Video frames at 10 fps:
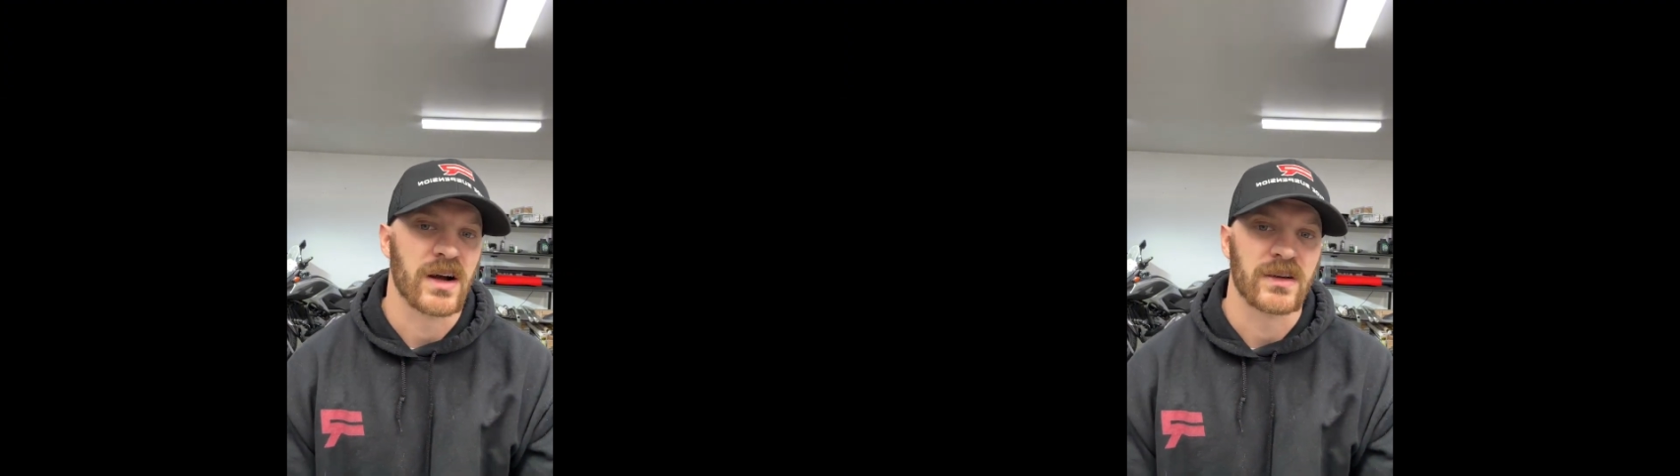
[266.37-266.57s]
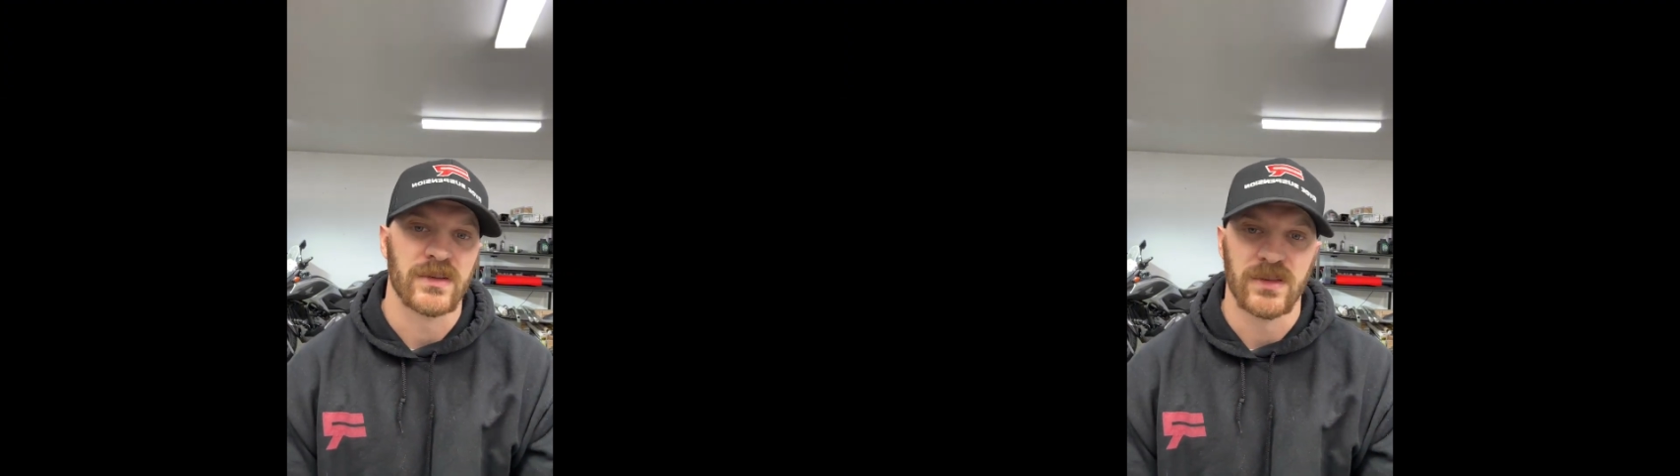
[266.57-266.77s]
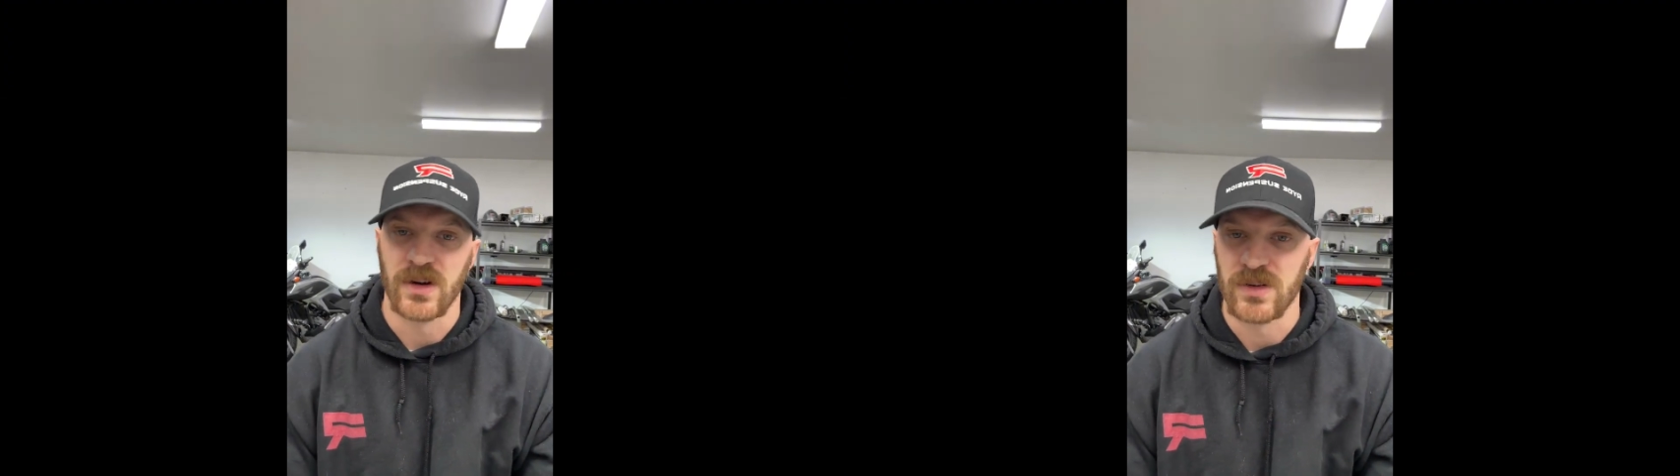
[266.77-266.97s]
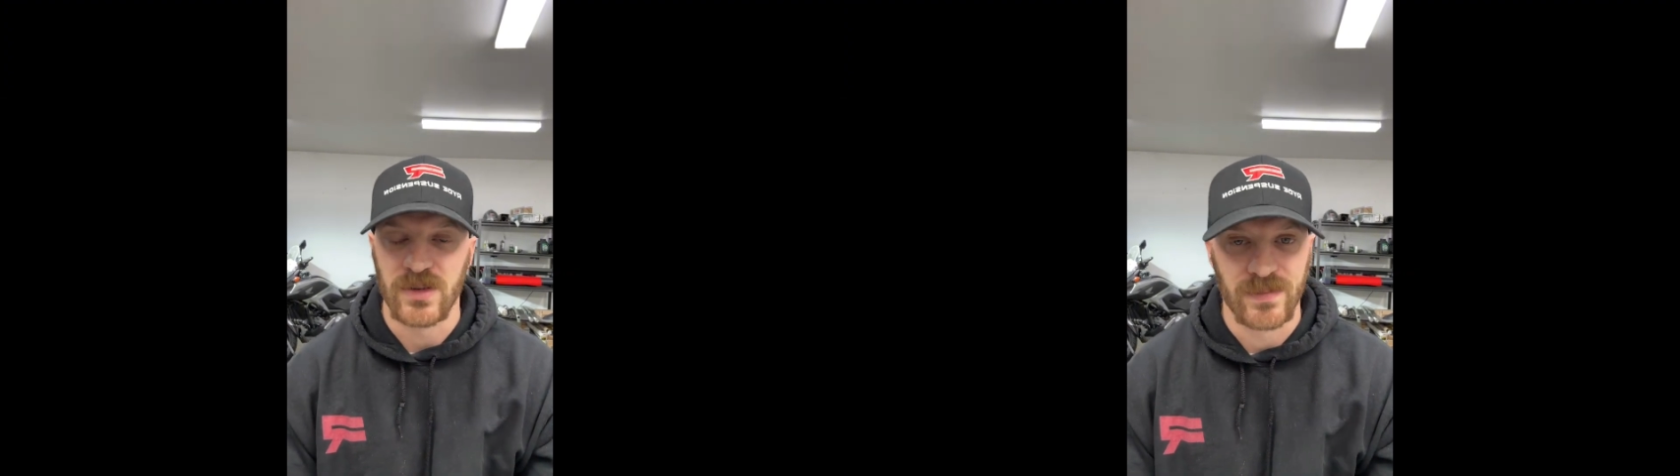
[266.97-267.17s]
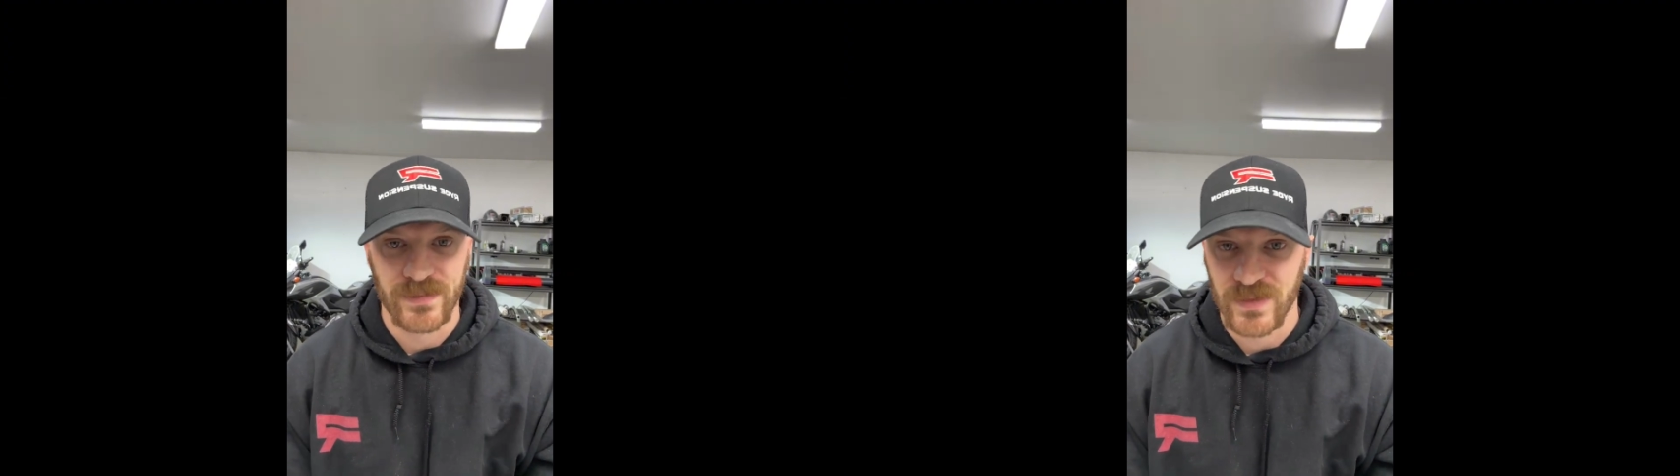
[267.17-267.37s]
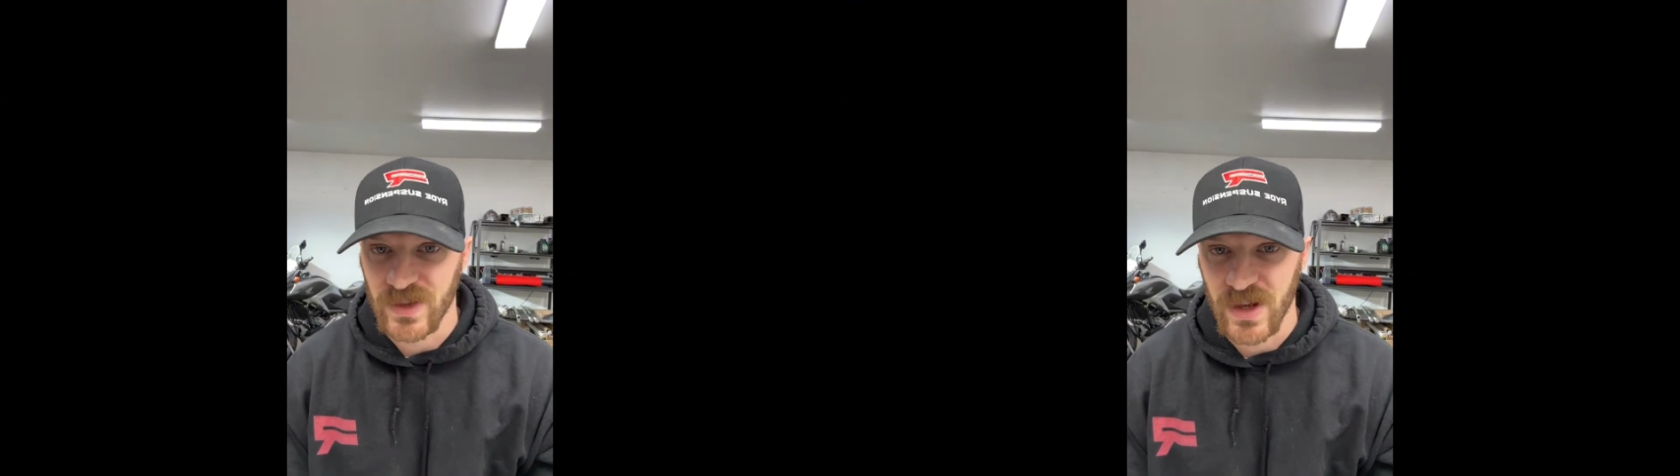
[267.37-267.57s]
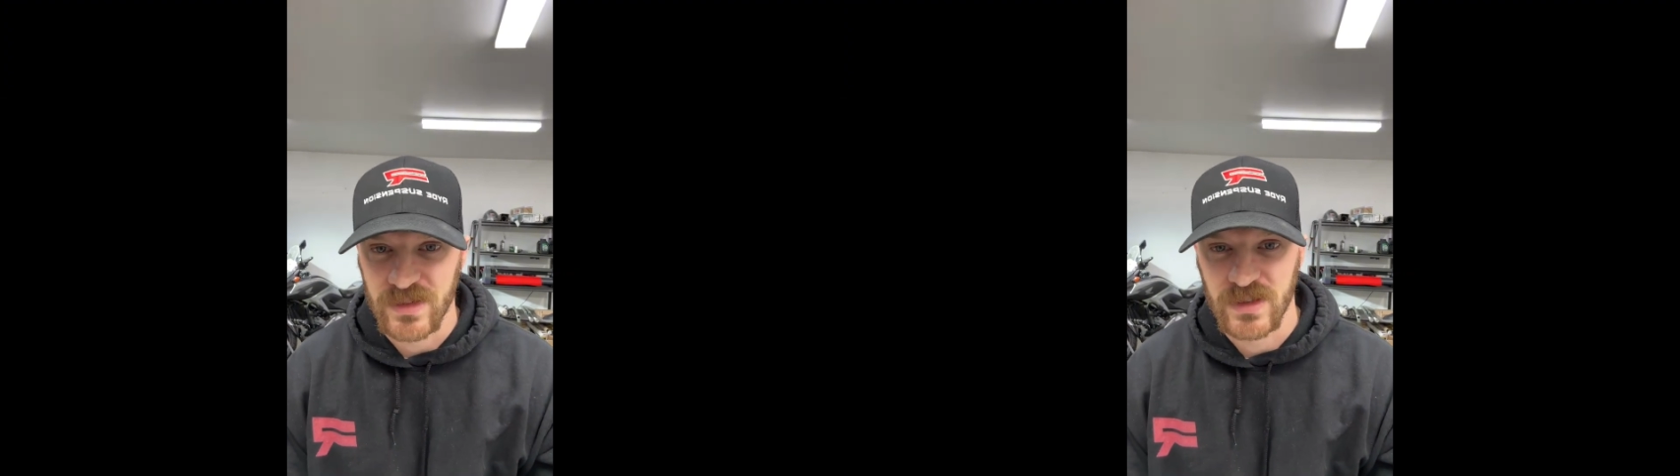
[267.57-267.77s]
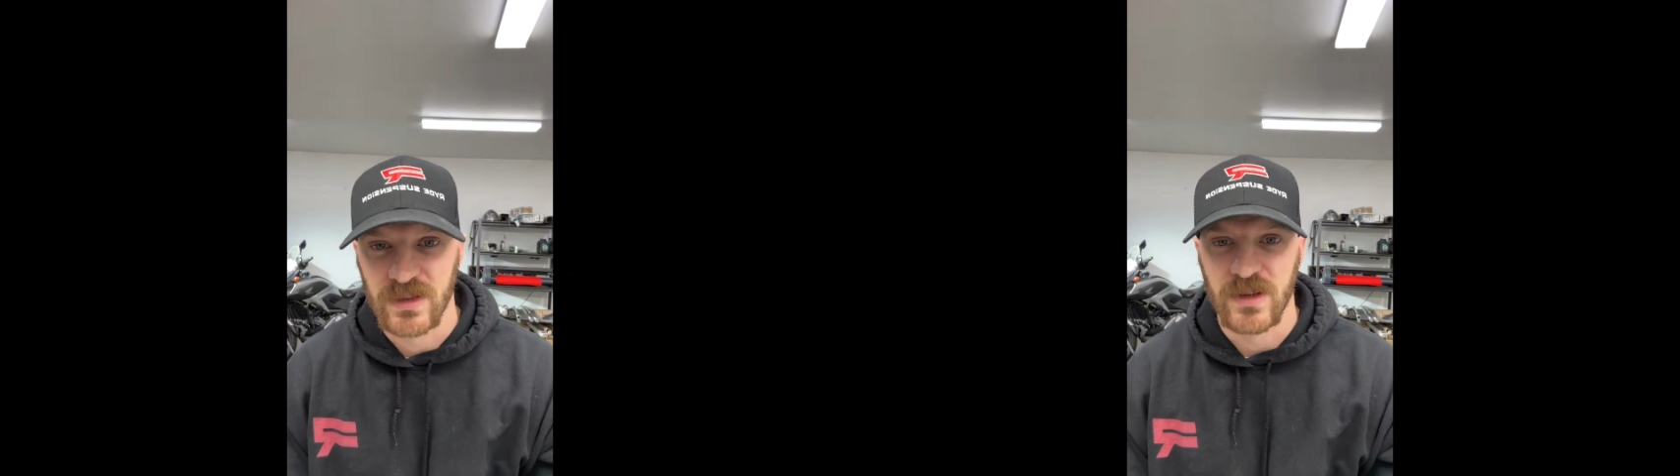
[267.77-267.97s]
you know, you
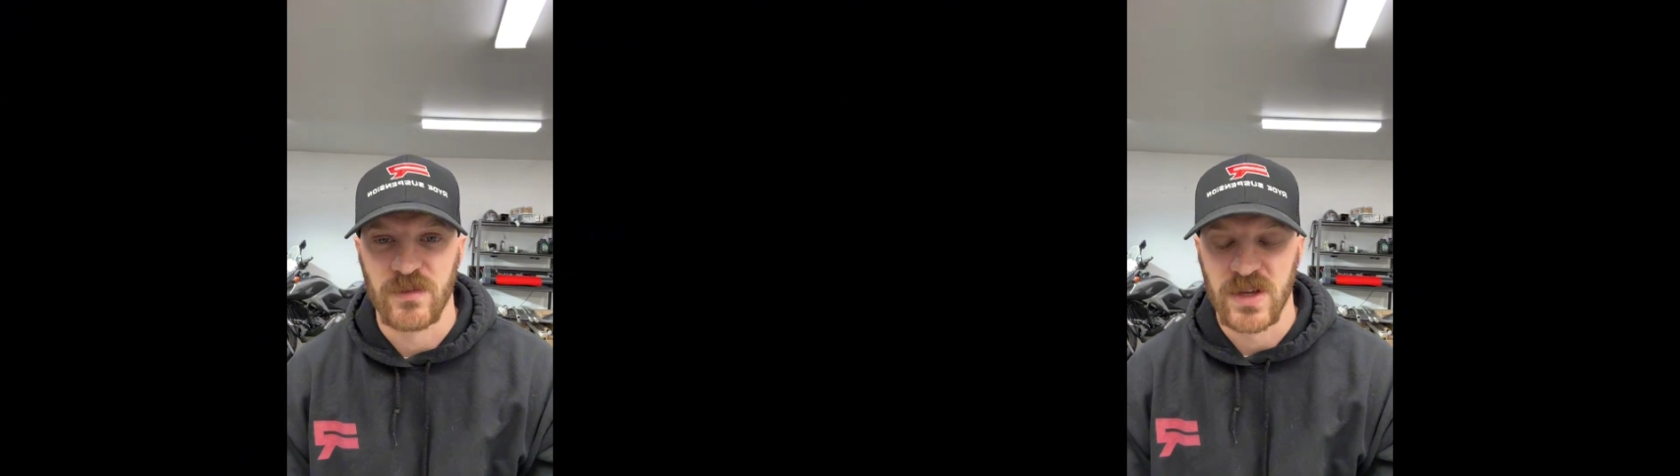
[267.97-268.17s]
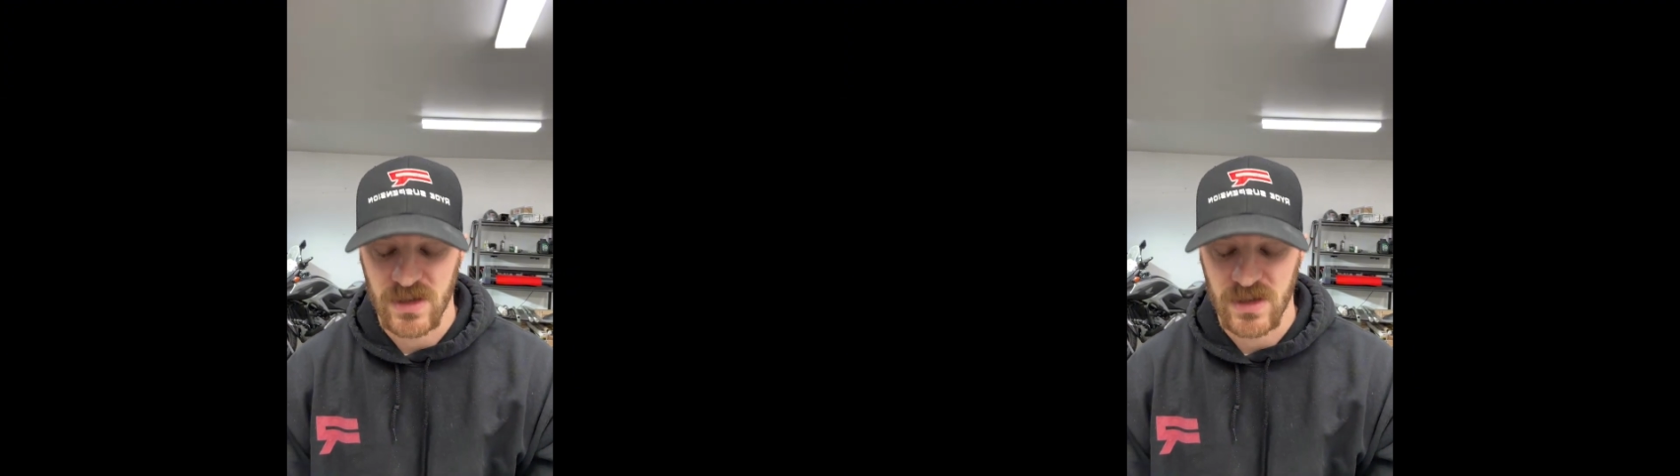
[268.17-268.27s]
guys can leave me a